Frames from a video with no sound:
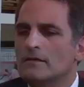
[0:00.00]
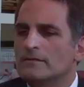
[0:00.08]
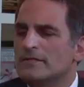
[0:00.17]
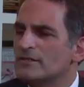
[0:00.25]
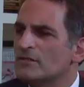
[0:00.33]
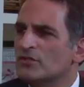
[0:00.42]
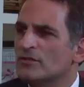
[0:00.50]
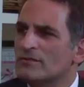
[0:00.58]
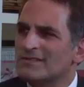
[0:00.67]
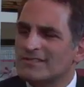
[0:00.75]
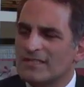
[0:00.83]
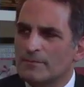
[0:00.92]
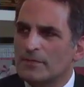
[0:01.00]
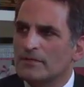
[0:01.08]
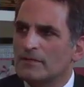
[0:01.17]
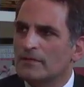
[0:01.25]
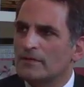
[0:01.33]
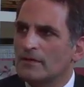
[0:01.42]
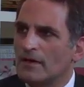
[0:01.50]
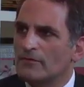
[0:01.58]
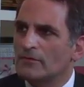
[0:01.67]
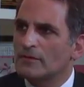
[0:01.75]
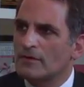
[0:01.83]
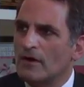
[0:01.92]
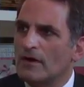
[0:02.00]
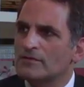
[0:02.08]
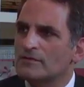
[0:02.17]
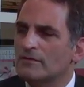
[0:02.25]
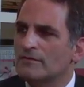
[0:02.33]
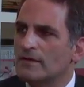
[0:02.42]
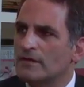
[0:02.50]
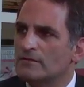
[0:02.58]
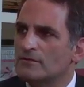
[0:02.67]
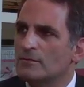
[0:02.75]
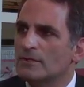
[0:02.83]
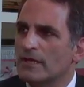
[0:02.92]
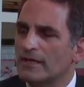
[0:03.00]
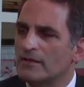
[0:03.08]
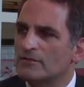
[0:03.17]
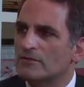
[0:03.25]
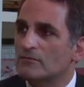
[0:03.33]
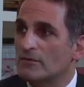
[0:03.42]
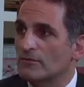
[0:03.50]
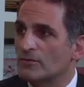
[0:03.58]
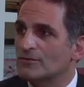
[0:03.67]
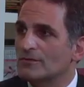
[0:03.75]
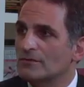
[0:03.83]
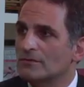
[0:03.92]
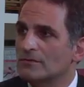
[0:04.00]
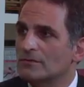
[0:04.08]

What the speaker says: Does insurance typically cover the costs of a tubal ligation reversal?